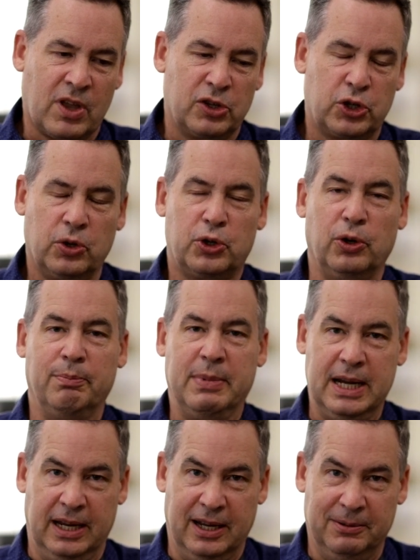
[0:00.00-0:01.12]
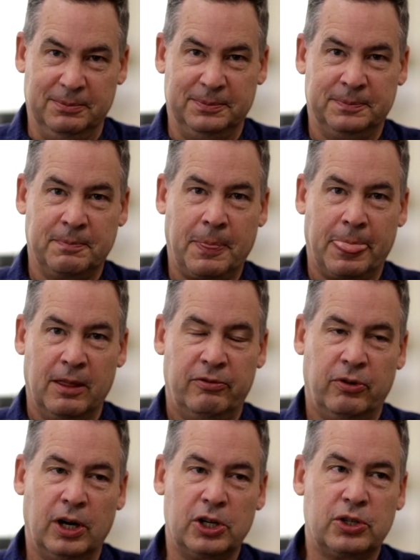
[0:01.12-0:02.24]
social media,
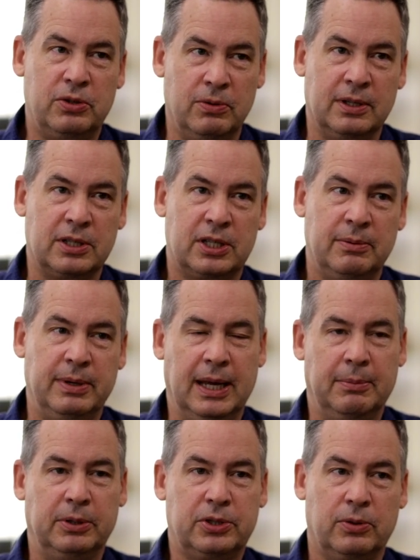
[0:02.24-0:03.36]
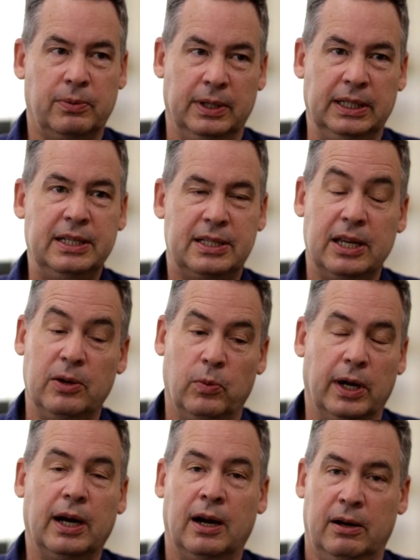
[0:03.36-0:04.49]
for our students to be able to really see
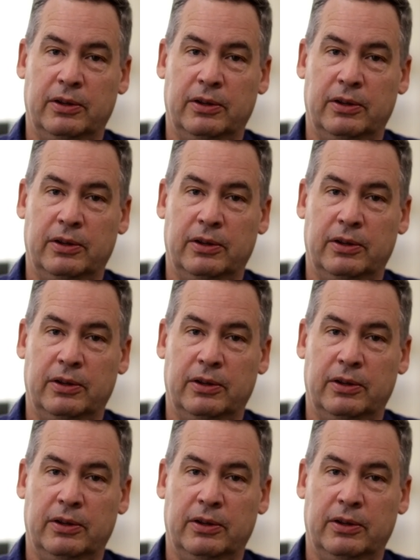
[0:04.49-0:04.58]
what are